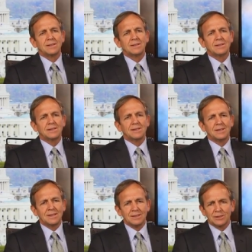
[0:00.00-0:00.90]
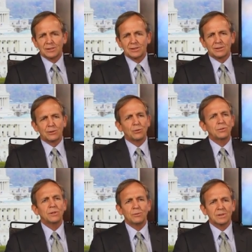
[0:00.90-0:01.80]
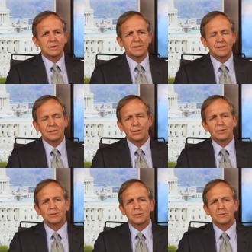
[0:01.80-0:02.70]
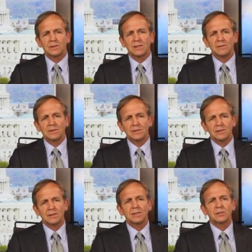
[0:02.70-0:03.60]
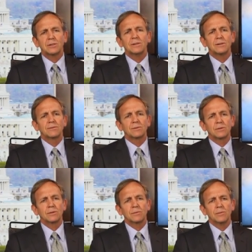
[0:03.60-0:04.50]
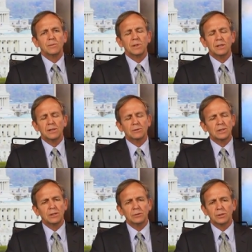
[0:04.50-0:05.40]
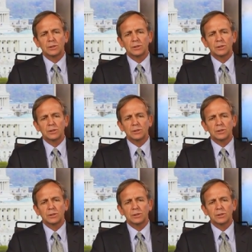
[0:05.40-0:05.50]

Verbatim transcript: uh, and he still only wants to continue to serve as a Navy SEAL, that's good enough for me, and it was a huge